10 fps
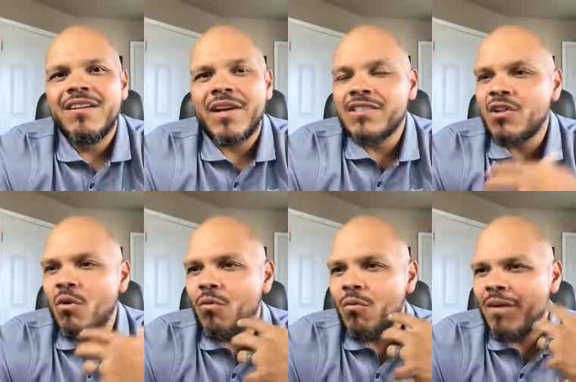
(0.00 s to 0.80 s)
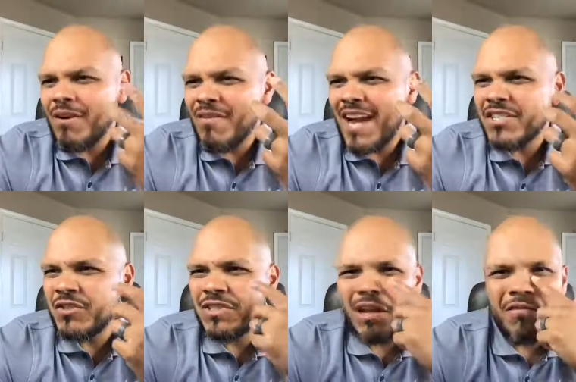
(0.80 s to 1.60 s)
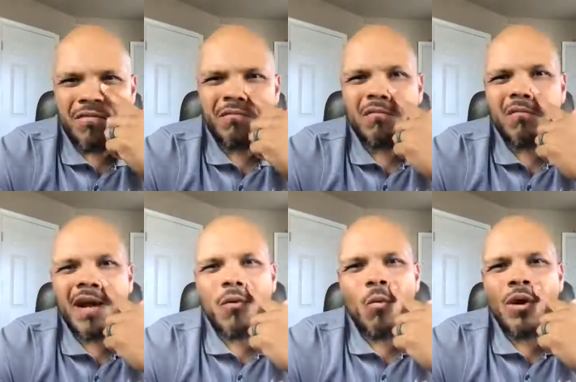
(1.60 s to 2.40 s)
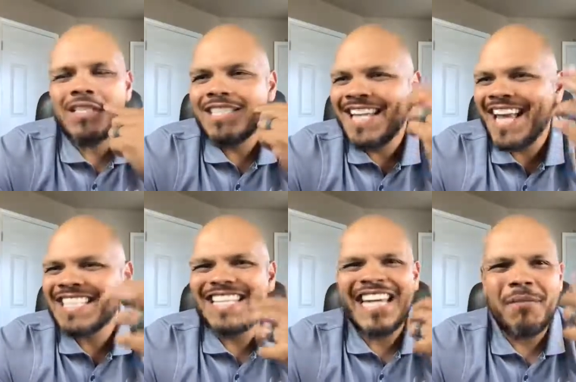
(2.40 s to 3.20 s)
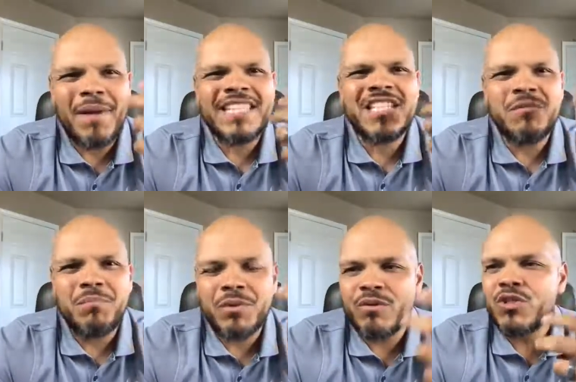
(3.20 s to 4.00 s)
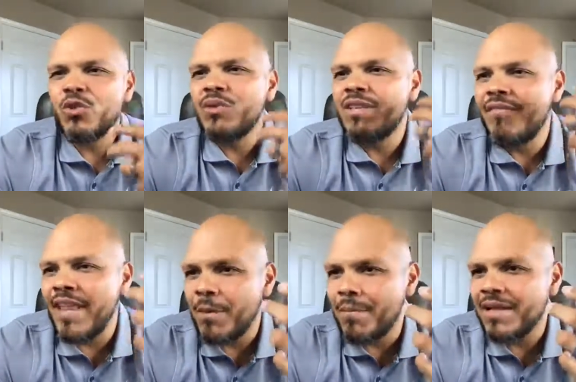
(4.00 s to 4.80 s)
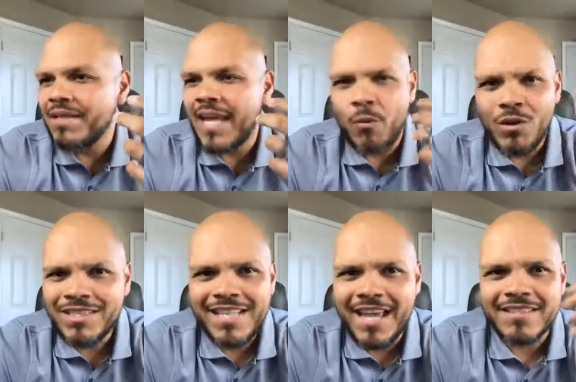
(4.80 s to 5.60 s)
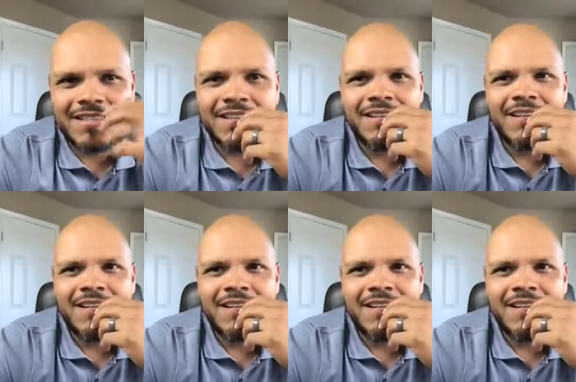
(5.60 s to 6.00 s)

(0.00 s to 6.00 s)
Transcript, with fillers: Okay, so have you ever asked yourself, all right, what's next in my spiritual development? Like, what's next?